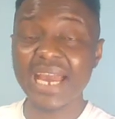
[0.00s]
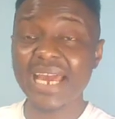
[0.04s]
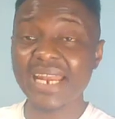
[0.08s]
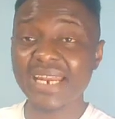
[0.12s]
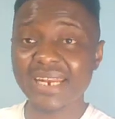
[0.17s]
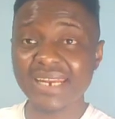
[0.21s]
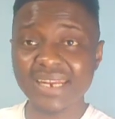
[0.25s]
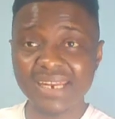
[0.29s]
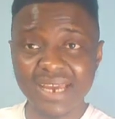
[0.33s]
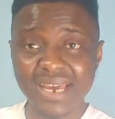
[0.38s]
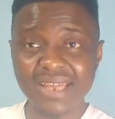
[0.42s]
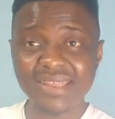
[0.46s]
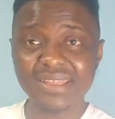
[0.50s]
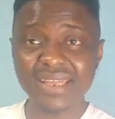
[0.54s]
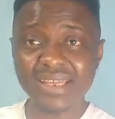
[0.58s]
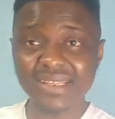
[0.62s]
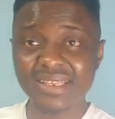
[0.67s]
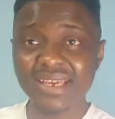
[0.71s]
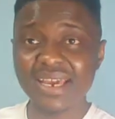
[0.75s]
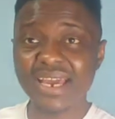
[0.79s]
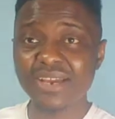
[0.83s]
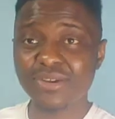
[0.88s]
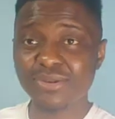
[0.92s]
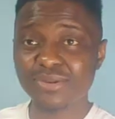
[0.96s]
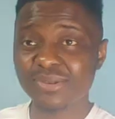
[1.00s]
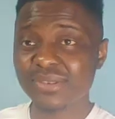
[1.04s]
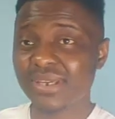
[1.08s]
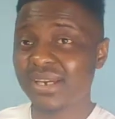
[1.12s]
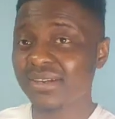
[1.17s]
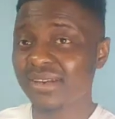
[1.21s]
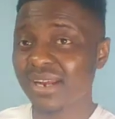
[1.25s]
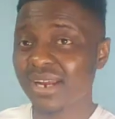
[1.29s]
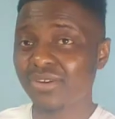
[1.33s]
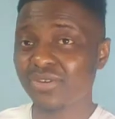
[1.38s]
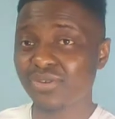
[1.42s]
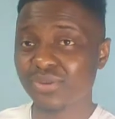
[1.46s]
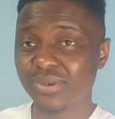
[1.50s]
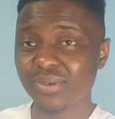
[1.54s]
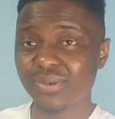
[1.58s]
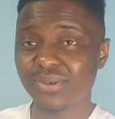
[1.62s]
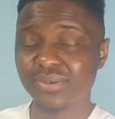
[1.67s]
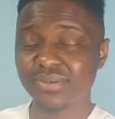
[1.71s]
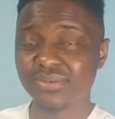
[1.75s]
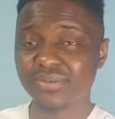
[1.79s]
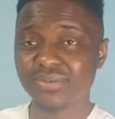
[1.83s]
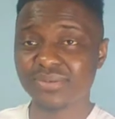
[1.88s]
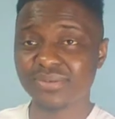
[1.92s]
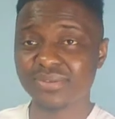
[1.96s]
And that guy could take that
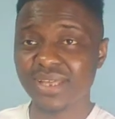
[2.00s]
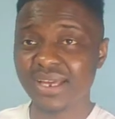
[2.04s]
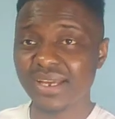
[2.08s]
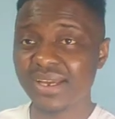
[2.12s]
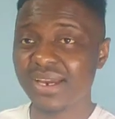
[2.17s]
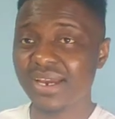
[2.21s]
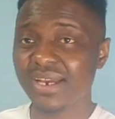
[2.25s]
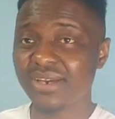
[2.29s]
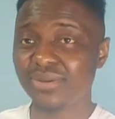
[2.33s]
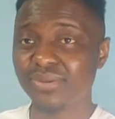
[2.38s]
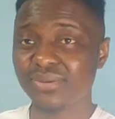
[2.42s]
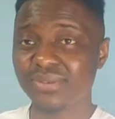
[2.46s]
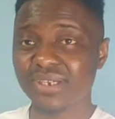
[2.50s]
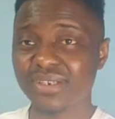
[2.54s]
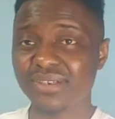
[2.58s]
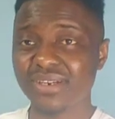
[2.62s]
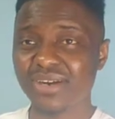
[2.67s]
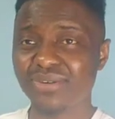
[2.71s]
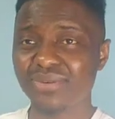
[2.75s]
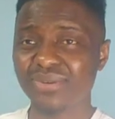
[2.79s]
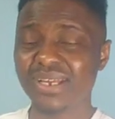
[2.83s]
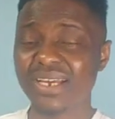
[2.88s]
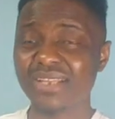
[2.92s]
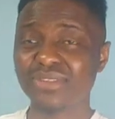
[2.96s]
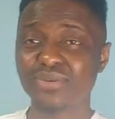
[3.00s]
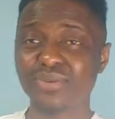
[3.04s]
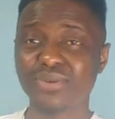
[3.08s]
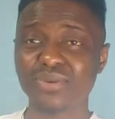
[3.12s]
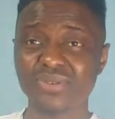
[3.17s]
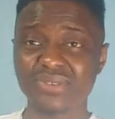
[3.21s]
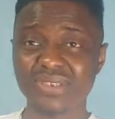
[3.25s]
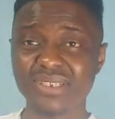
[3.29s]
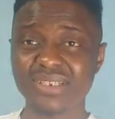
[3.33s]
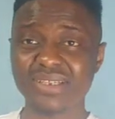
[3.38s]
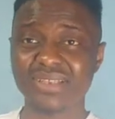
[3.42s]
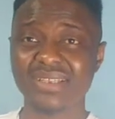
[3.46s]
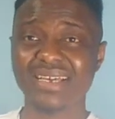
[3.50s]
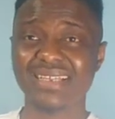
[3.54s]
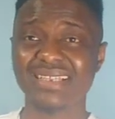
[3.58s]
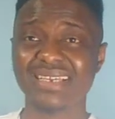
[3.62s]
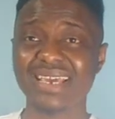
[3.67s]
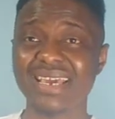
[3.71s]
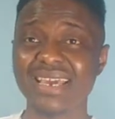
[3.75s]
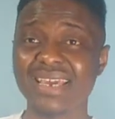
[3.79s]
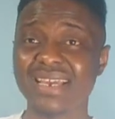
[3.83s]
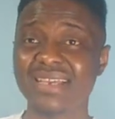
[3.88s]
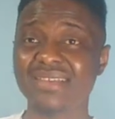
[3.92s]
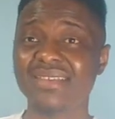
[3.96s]
route. That guy could take that route. And to consider
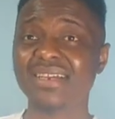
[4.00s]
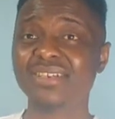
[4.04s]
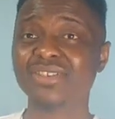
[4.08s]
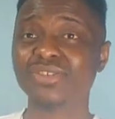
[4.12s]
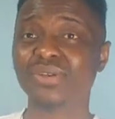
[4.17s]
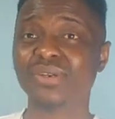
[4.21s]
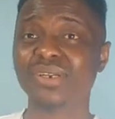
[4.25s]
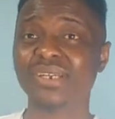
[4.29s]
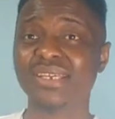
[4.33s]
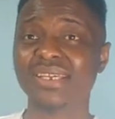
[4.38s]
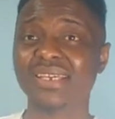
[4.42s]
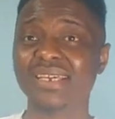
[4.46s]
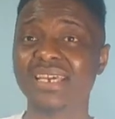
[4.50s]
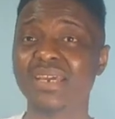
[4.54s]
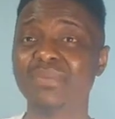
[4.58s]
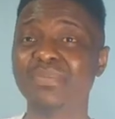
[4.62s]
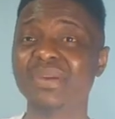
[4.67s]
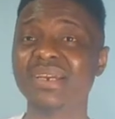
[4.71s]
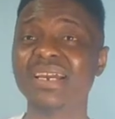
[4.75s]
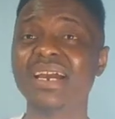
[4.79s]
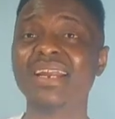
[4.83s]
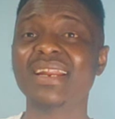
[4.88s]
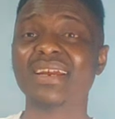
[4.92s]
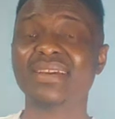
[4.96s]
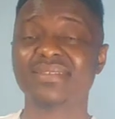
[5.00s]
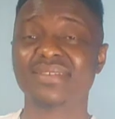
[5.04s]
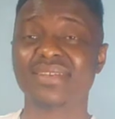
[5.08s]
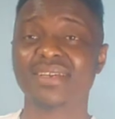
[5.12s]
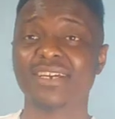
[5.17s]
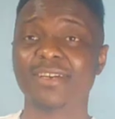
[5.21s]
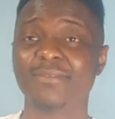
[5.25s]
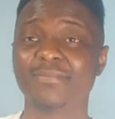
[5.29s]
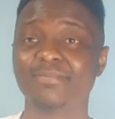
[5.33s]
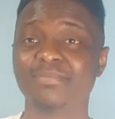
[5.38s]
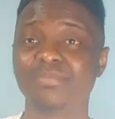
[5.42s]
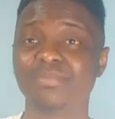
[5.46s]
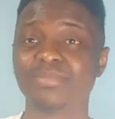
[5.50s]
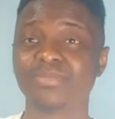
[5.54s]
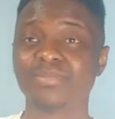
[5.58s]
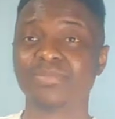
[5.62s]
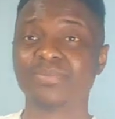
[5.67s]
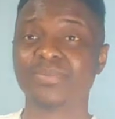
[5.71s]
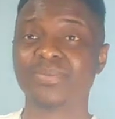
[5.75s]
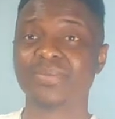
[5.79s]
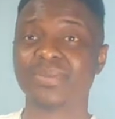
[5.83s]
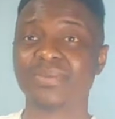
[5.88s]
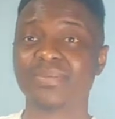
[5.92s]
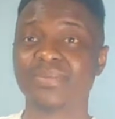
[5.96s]
that he began as
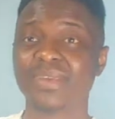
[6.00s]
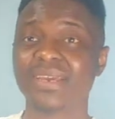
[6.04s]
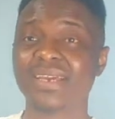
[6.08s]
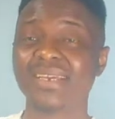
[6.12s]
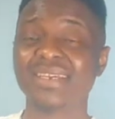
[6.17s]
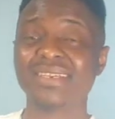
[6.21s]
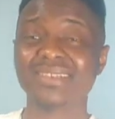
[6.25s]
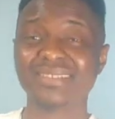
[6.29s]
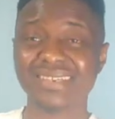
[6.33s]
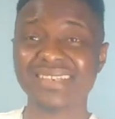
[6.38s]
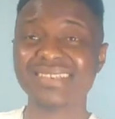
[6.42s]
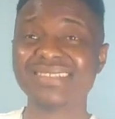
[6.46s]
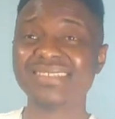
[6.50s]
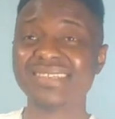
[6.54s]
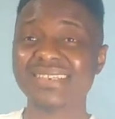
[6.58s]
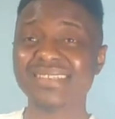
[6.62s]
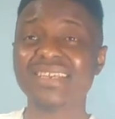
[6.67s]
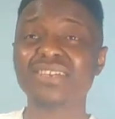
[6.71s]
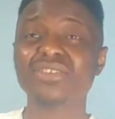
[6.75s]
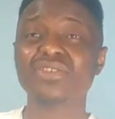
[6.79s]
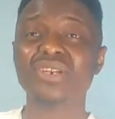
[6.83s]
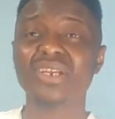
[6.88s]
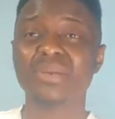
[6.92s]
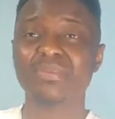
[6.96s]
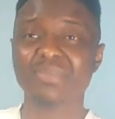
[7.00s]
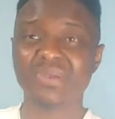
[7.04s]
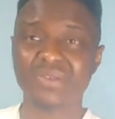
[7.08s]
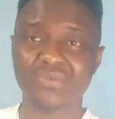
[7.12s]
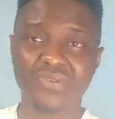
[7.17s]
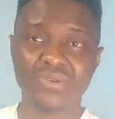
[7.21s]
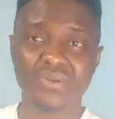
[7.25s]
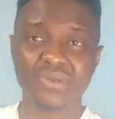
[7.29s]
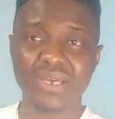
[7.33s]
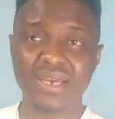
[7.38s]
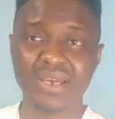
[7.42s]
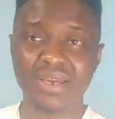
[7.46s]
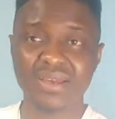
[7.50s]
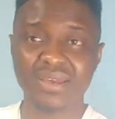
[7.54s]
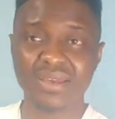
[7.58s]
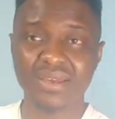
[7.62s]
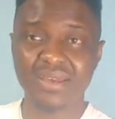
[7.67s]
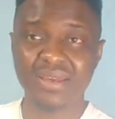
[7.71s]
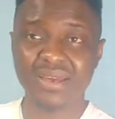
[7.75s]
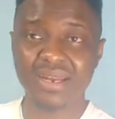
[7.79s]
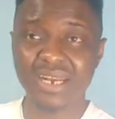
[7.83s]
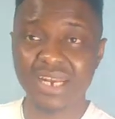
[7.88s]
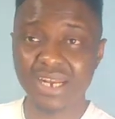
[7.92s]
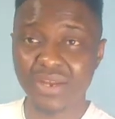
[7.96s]
he's actually a midfielder.
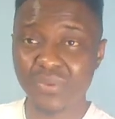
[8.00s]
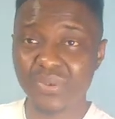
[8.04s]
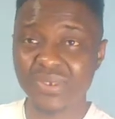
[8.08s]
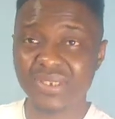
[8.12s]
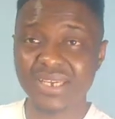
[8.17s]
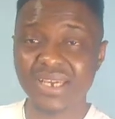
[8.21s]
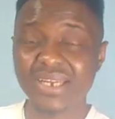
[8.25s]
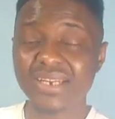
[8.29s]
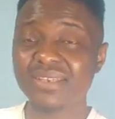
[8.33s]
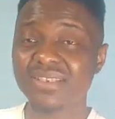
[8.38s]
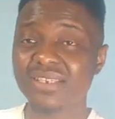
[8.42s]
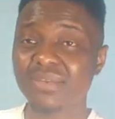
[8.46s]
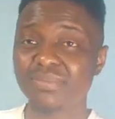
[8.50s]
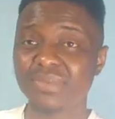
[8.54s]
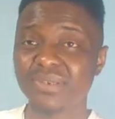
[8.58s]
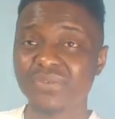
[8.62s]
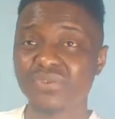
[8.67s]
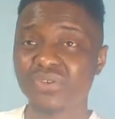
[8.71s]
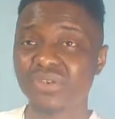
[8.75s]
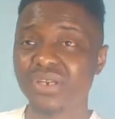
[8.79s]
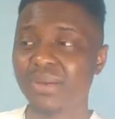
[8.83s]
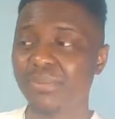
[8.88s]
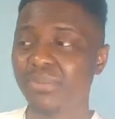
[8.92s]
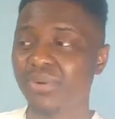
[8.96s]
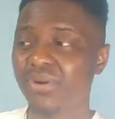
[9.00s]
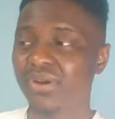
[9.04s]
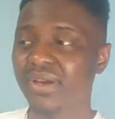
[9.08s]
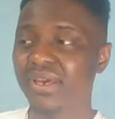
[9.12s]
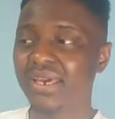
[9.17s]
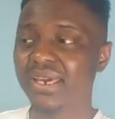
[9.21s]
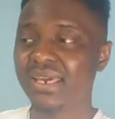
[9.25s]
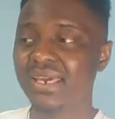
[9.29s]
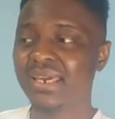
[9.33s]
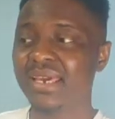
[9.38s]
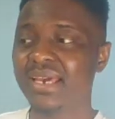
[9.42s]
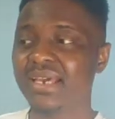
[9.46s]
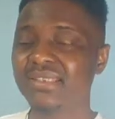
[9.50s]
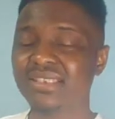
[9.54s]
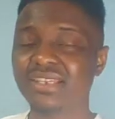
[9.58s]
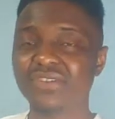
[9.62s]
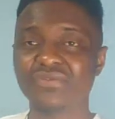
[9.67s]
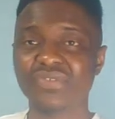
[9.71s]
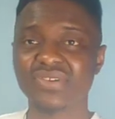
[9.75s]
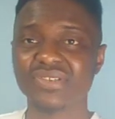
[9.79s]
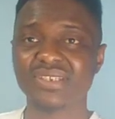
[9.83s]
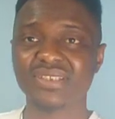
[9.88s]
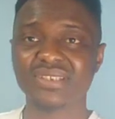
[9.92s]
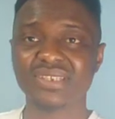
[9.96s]
Lewis Kelly is a midfielder, but he has
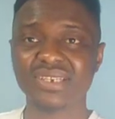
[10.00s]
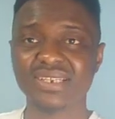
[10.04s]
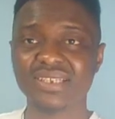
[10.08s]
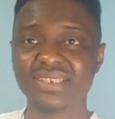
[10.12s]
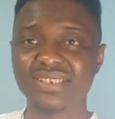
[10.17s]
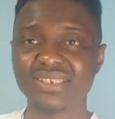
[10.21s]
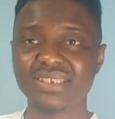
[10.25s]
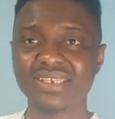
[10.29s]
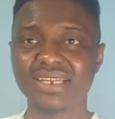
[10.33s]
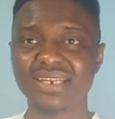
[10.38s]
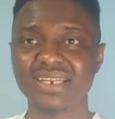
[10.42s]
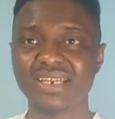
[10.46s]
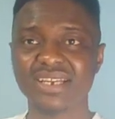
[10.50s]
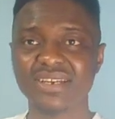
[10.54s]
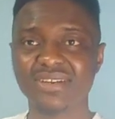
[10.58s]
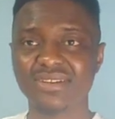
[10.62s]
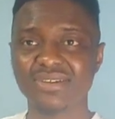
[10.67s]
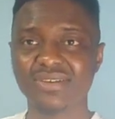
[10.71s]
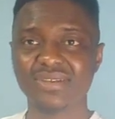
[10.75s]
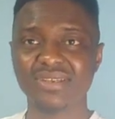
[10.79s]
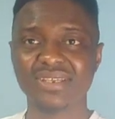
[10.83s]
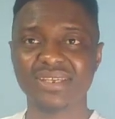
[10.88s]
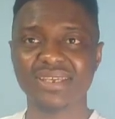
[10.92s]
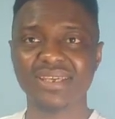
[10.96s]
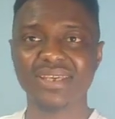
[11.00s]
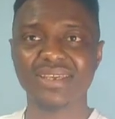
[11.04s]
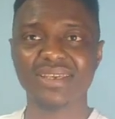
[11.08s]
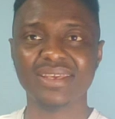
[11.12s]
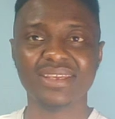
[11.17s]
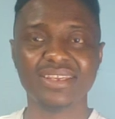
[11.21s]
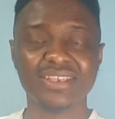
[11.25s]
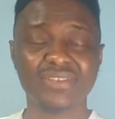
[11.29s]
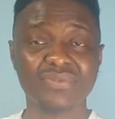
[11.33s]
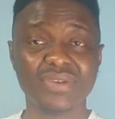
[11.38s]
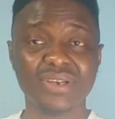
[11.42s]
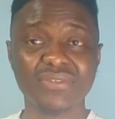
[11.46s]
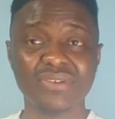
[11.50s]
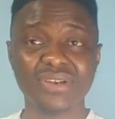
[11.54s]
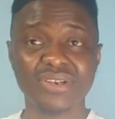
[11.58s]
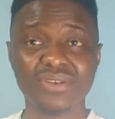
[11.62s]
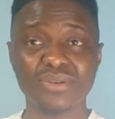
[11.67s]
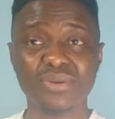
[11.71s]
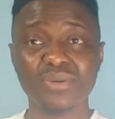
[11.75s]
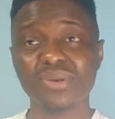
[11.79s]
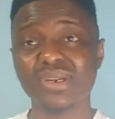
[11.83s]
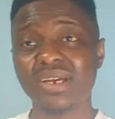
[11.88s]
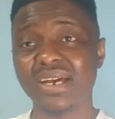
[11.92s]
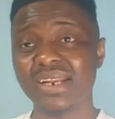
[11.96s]
that versatility, and then he is very,
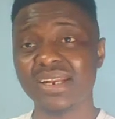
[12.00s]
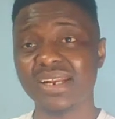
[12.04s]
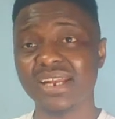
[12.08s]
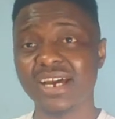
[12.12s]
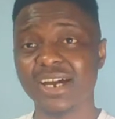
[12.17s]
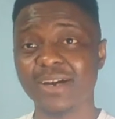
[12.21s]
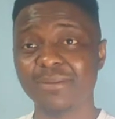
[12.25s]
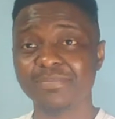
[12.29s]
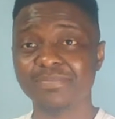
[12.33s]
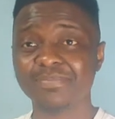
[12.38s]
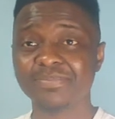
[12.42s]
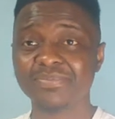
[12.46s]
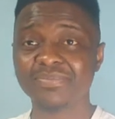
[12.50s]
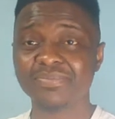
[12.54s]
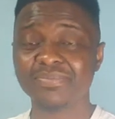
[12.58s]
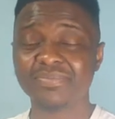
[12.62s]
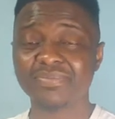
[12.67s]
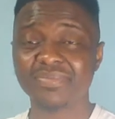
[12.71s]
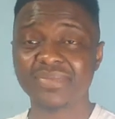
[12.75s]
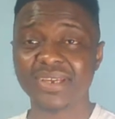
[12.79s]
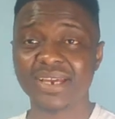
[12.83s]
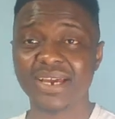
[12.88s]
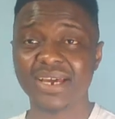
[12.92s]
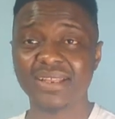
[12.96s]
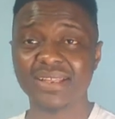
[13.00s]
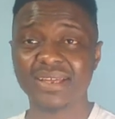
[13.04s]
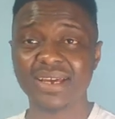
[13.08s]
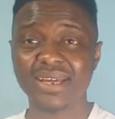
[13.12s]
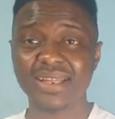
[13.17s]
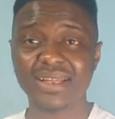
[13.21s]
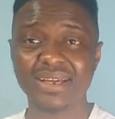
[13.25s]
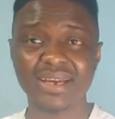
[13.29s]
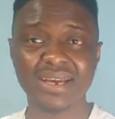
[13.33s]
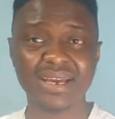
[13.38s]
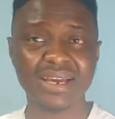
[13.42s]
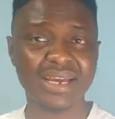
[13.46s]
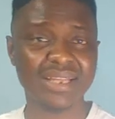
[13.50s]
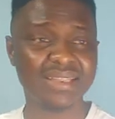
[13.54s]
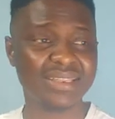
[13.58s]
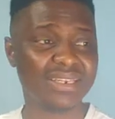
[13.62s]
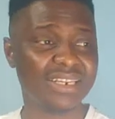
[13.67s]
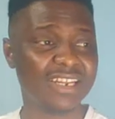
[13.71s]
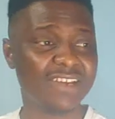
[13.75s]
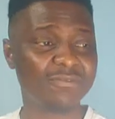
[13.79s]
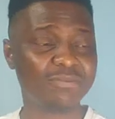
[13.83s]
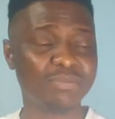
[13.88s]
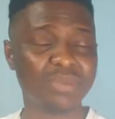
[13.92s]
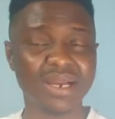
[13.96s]
very good at
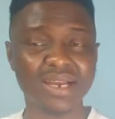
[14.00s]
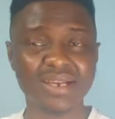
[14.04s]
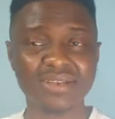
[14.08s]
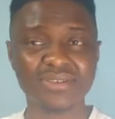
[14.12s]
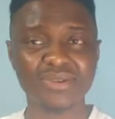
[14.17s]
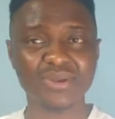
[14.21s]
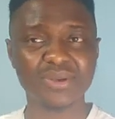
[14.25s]
the left back.